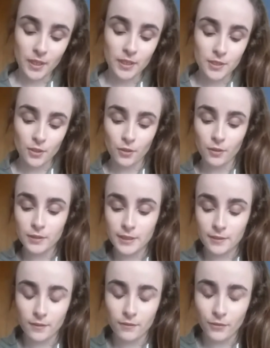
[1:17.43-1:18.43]
So
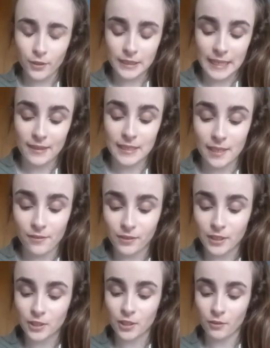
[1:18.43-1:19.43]
firstly, the
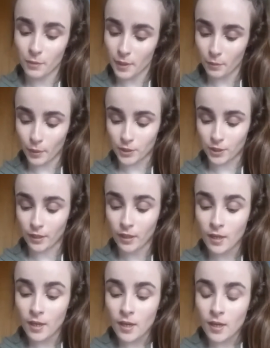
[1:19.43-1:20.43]
definition of peer pressure.